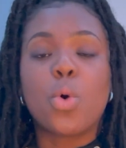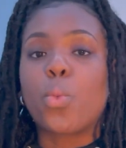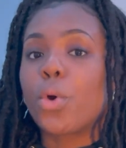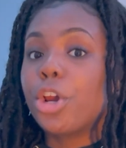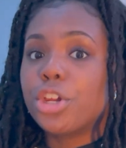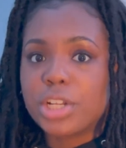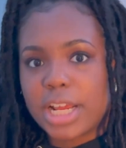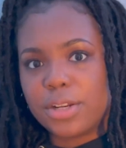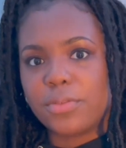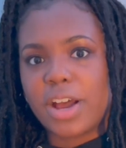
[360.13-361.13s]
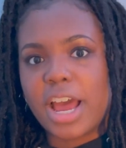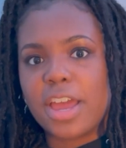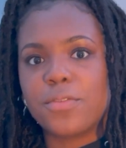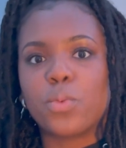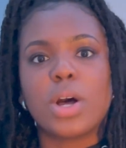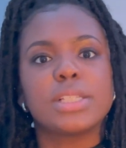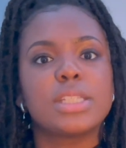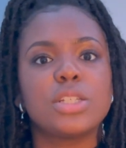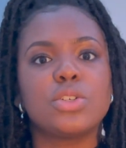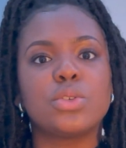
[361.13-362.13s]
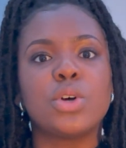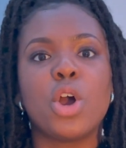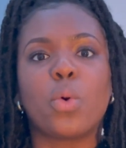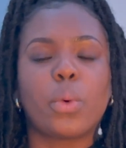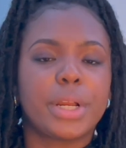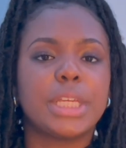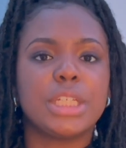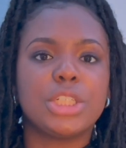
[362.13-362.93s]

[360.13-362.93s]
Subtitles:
work a 9 to 5 while still working